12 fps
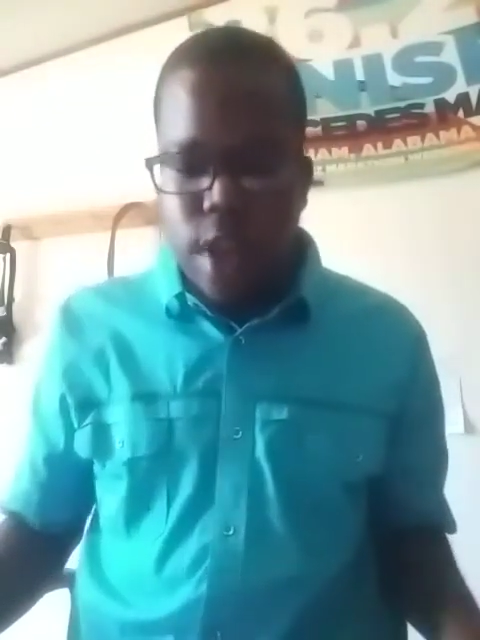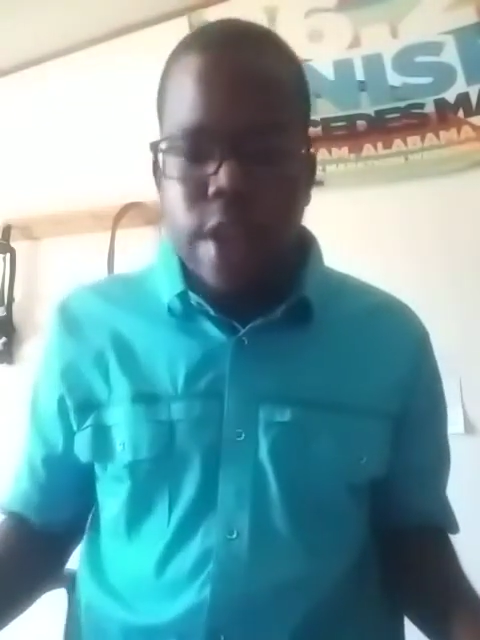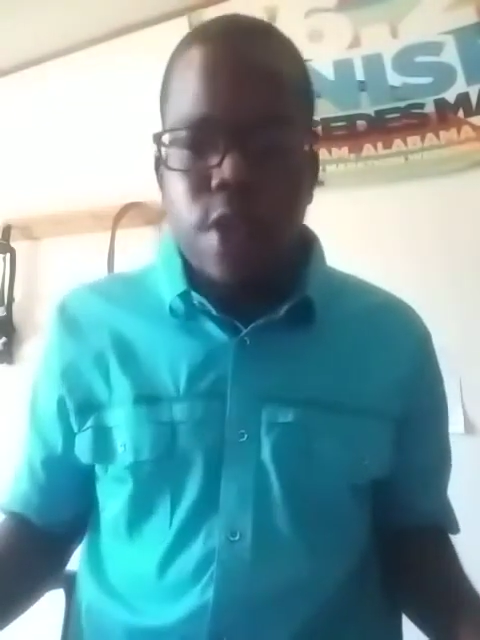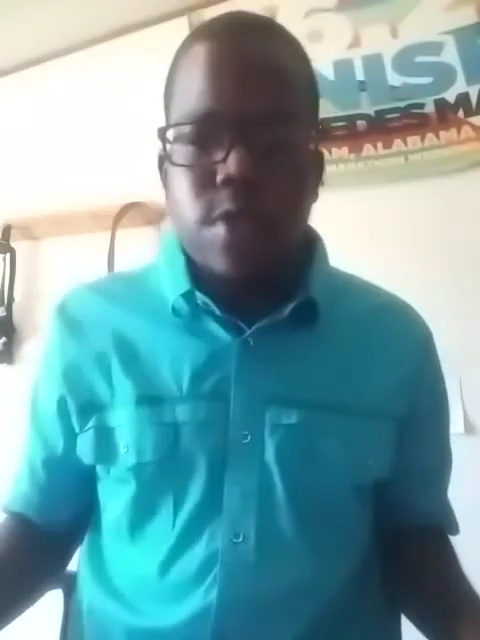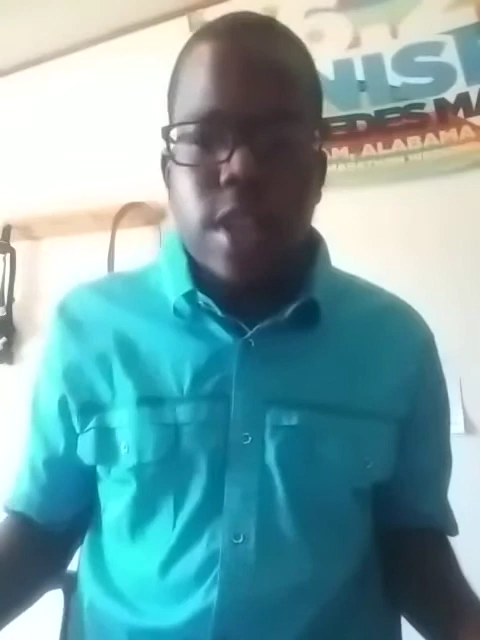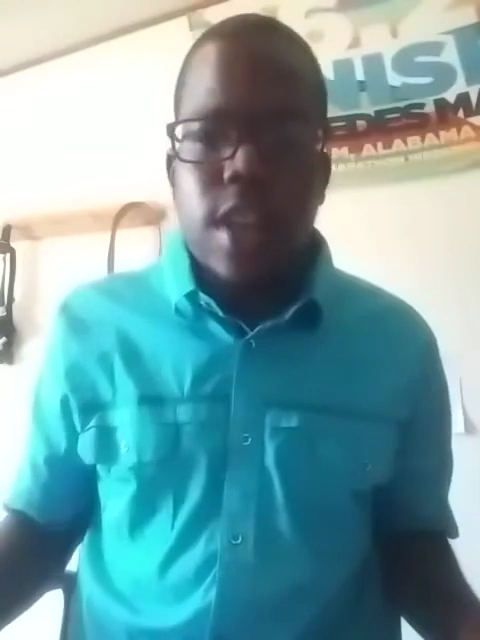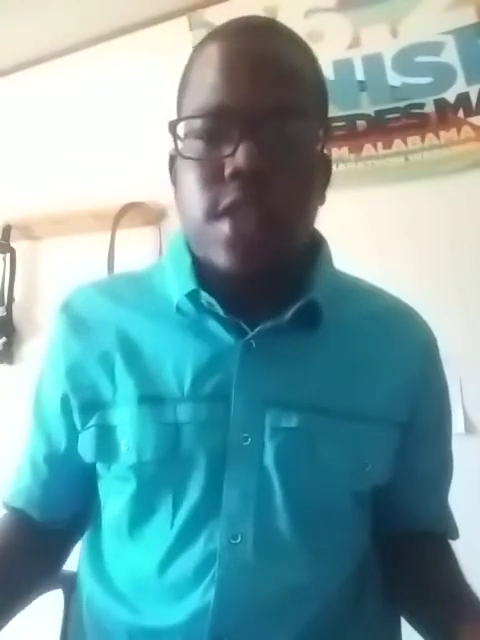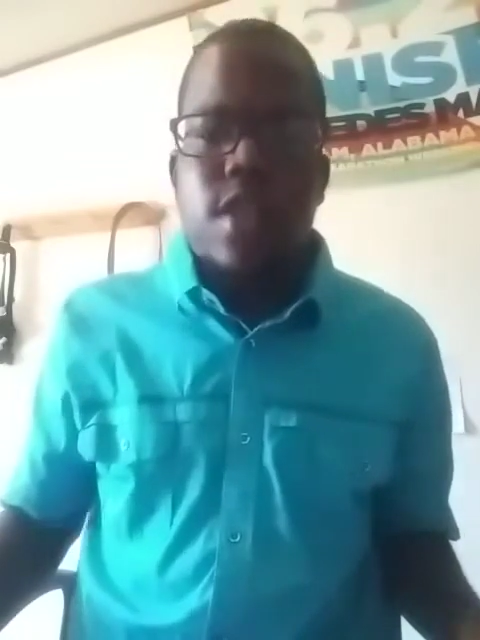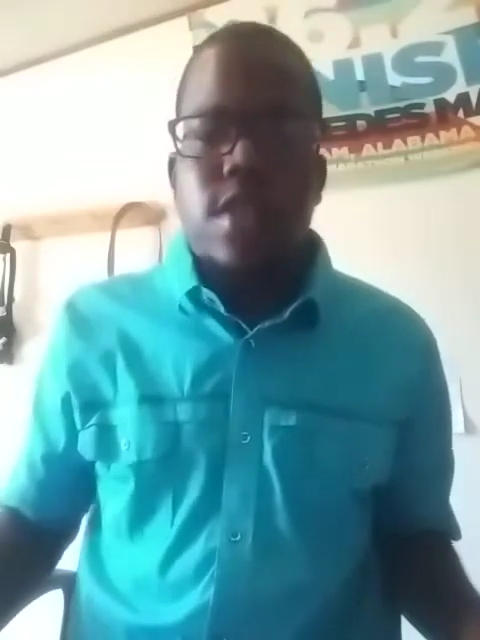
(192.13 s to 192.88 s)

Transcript: I use that as an